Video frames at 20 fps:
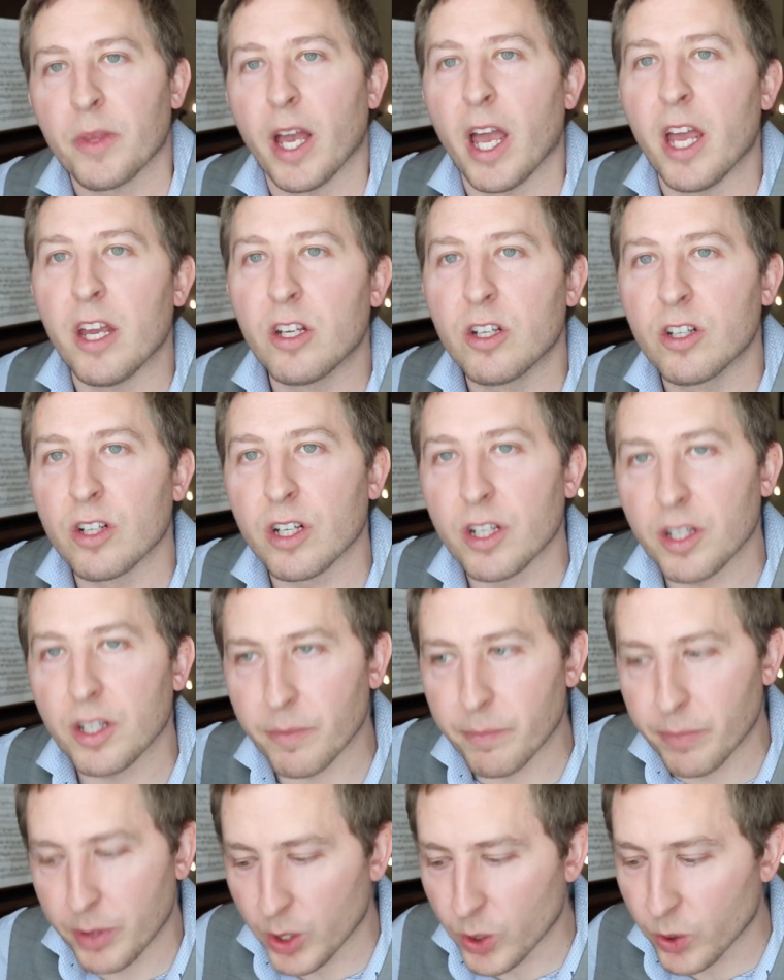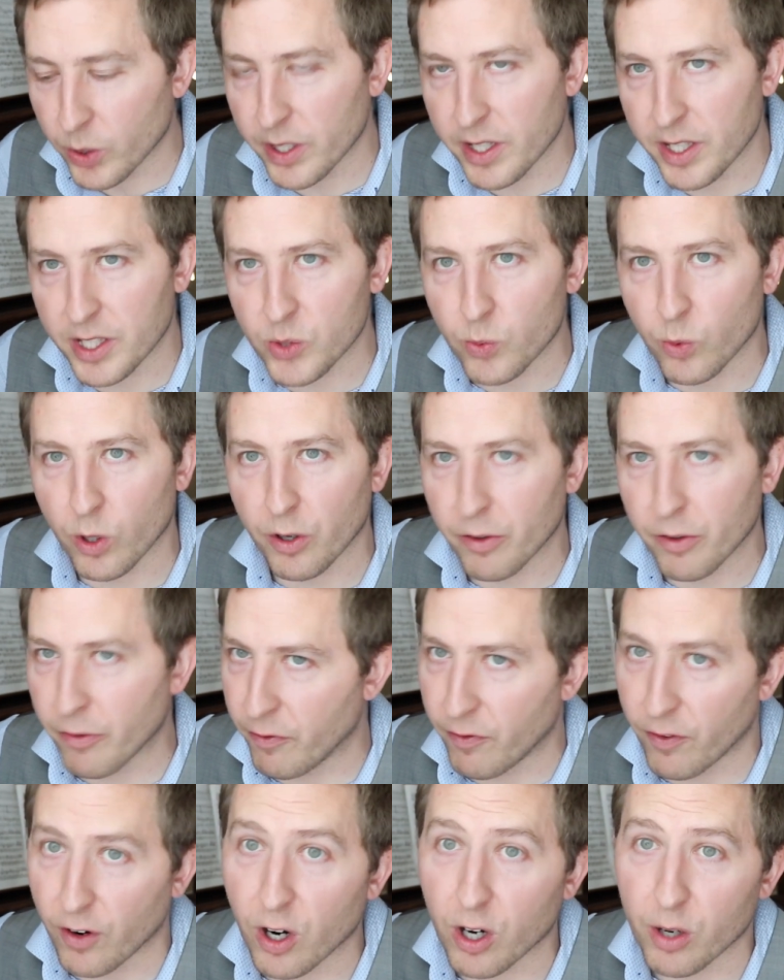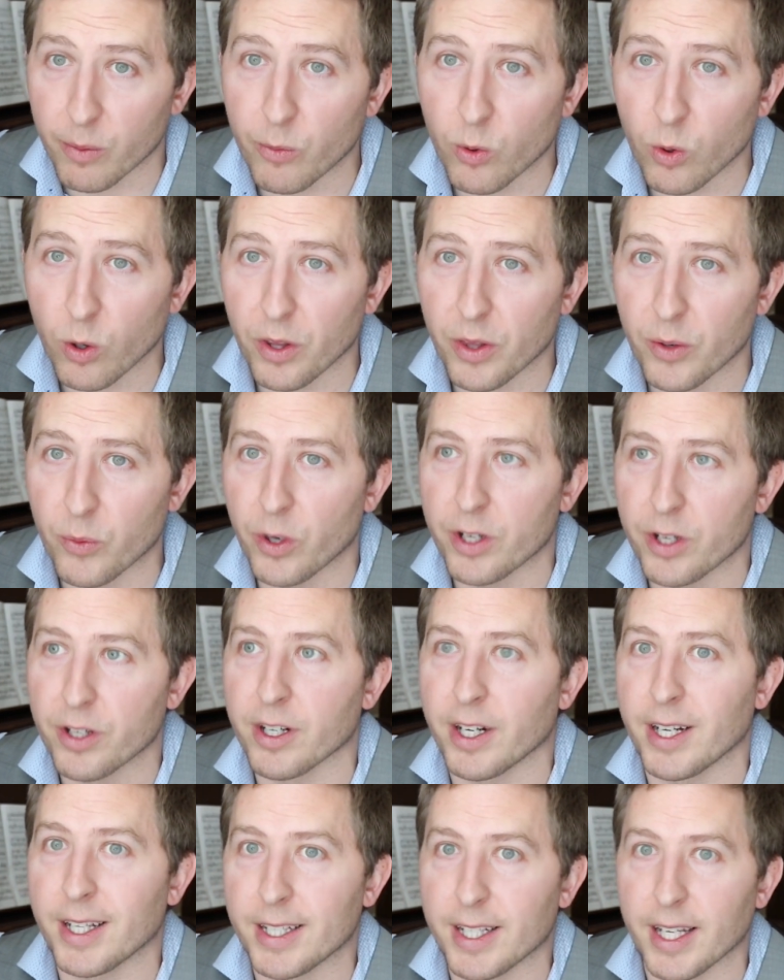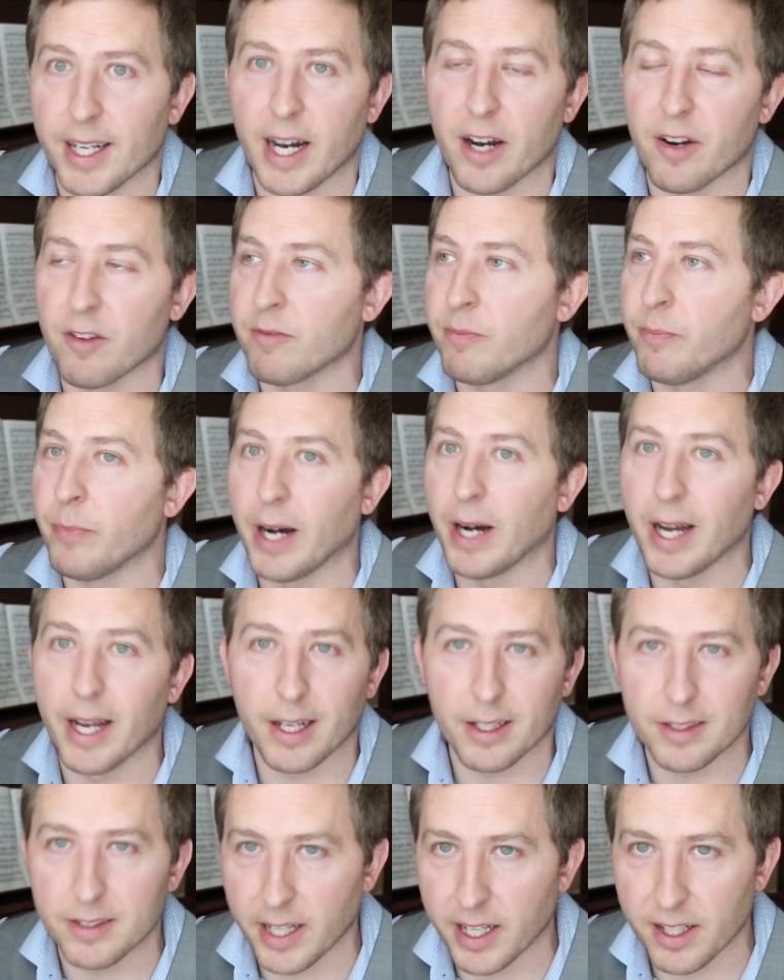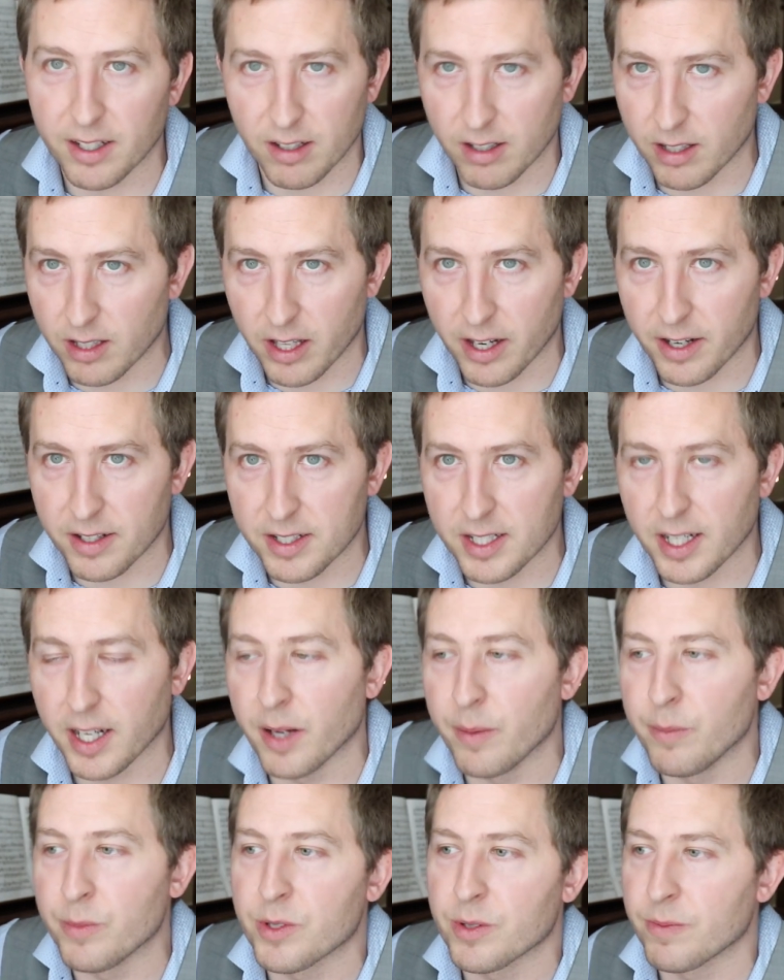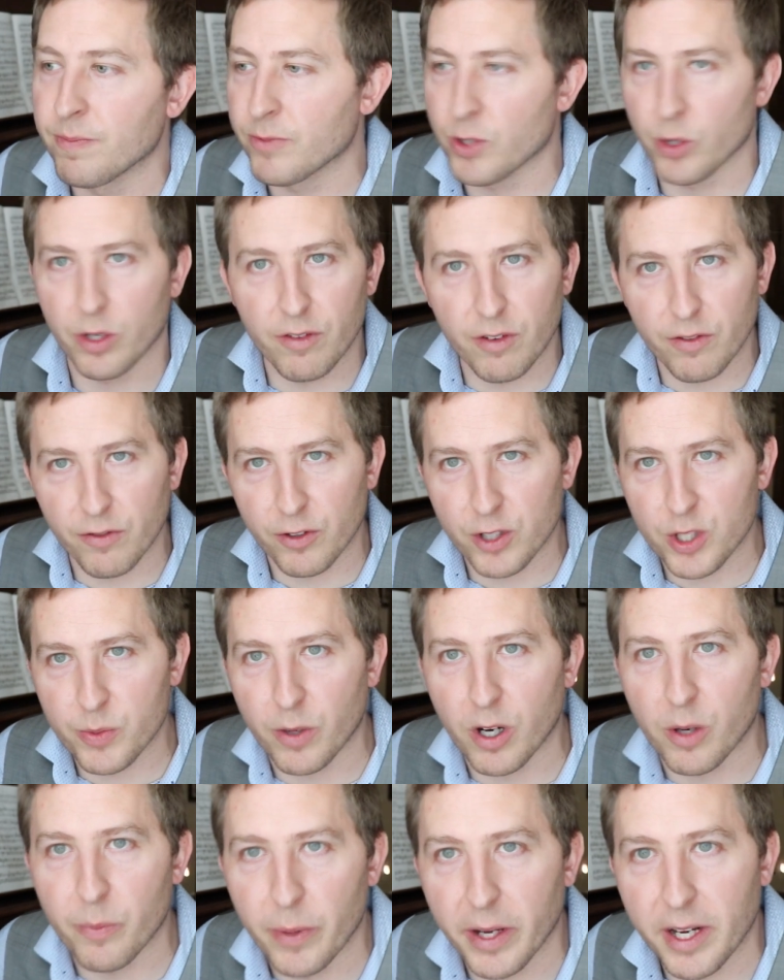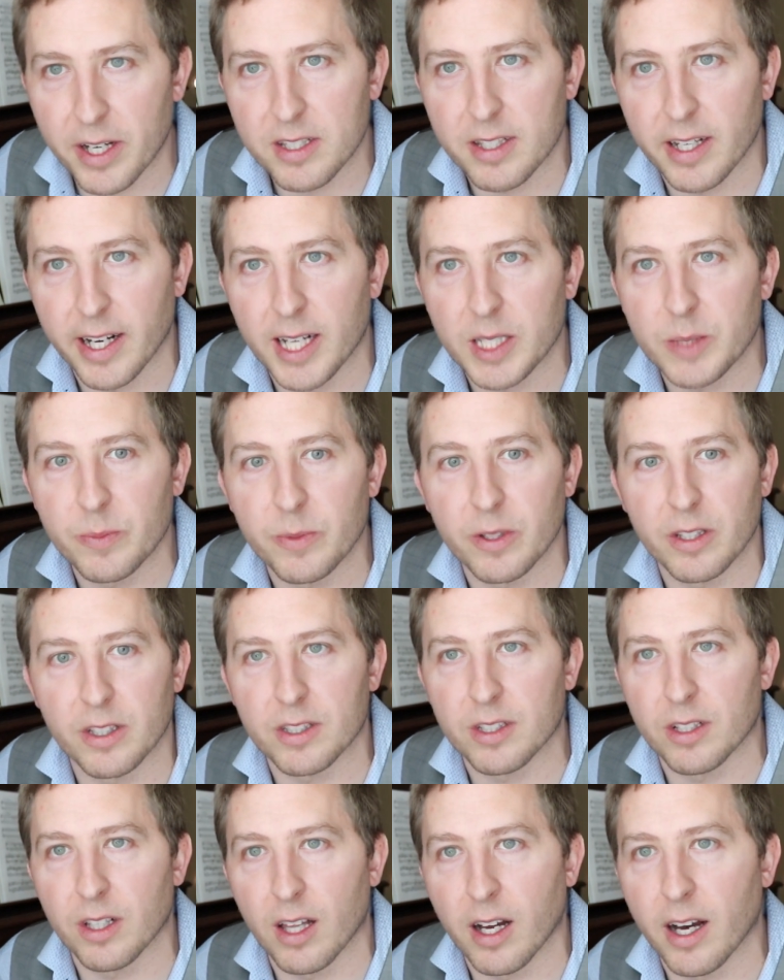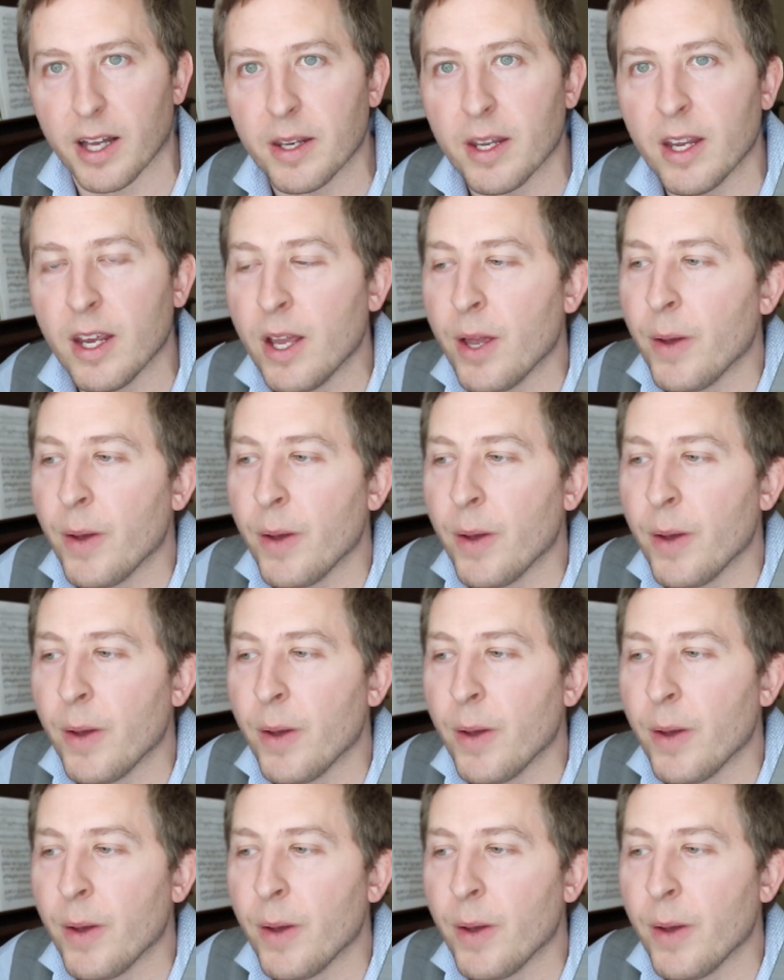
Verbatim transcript: A good employee is worth far more than what you're going to get out of buying data a lot of times. So even for small banks, they ask me this a lot.